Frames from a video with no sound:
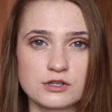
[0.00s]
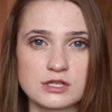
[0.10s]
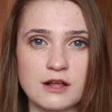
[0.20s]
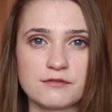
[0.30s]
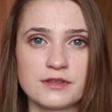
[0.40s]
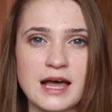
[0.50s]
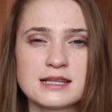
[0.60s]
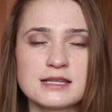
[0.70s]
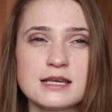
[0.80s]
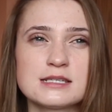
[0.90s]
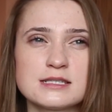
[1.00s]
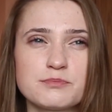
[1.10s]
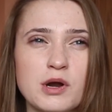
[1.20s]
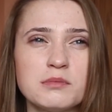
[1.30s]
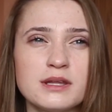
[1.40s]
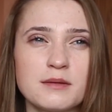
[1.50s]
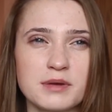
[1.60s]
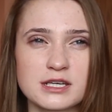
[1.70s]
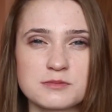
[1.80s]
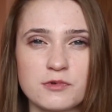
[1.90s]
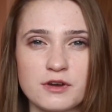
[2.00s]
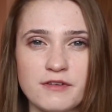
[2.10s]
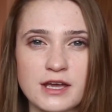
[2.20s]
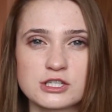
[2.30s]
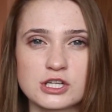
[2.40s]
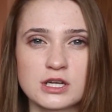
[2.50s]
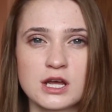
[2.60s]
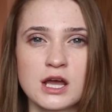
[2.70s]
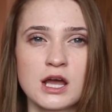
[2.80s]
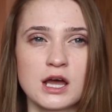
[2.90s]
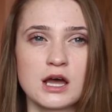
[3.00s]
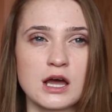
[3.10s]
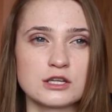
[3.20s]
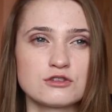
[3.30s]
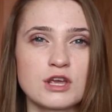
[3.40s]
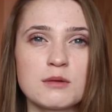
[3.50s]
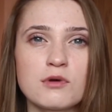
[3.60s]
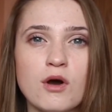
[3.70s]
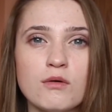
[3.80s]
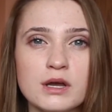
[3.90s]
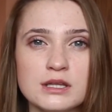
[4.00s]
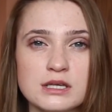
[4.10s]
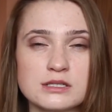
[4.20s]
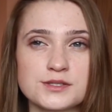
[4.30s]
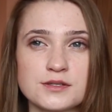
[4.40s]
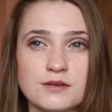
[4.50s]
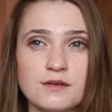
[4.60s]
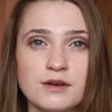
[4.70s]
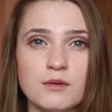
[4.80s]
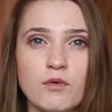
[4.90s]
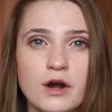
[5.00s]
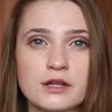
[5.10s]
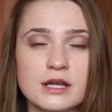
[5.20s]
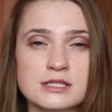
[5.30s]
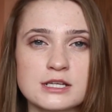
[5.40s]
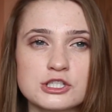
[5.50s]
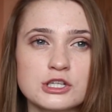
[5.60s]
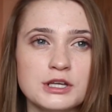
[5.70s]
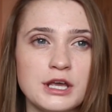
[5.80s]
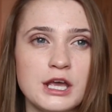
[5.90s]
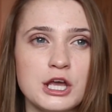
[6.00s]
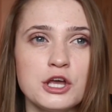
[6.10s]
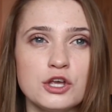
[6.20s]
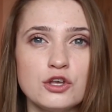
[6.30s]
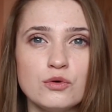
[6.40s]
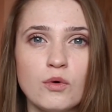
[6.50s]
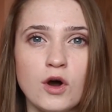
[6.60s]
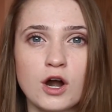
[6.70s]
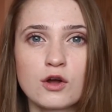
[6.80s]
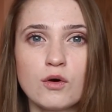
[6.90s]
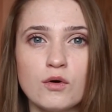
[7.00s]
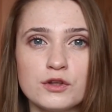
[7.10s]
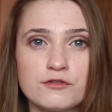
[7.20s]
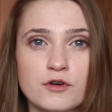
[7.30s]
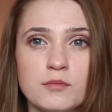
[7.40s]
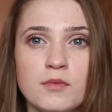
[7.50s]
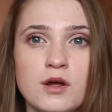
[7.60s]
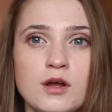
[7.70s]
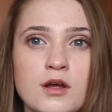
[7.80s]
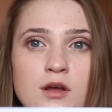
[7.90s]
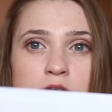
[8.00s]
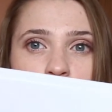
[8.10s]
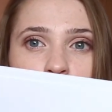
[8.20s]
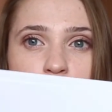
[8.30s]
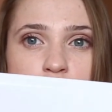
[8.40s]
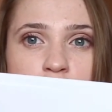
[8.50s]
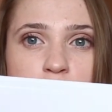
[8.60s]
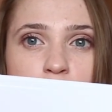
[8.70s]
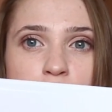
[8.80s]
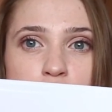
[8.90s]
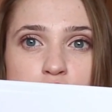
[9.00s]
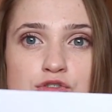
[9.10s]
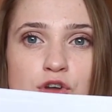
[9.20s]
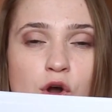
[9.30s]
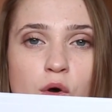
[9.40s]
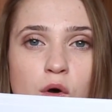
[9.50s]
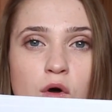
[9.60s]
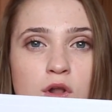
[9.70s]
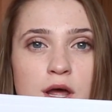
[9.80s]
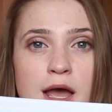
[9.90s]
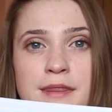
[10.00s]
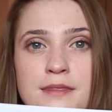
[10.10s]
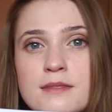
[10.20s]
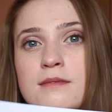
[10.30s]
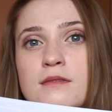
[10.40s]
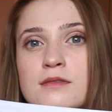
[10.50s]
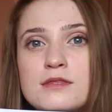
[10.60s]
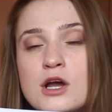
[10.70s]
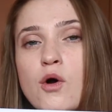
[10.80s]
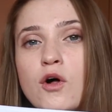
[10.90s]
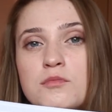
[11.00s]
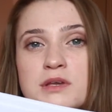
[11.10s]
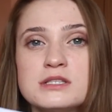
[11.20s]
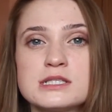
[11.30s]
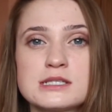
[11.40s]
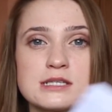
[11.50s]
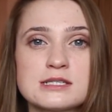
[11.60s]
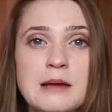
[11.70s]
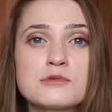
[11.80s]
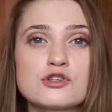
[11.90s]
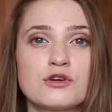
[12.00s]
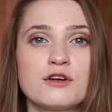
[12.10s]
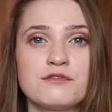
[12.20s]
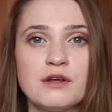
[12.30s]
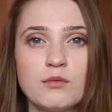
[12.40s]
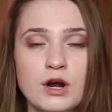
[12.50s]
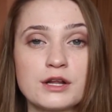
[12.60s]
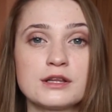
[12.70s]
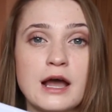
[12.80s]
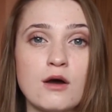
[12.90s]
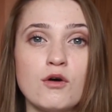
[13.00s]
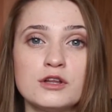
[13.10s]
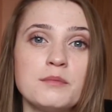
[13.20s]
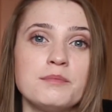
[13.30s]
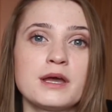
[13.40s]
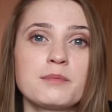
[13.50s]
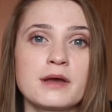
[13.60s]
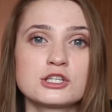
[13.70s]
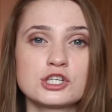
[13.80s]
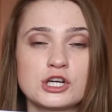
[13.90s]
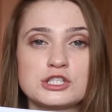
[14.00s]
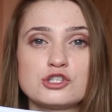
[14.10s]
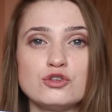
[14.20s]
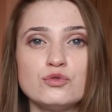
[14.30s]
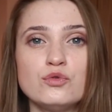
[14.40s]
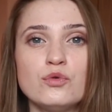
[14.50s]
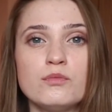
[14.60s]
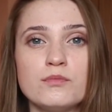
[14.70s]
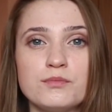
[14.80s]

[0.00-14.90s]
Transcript: yourself. That is probably the biggest motivation to keep going, is reward. Essentially, you are going from your start point to your goal, and the goal means some sort of reward. Now, on a big picture, it's you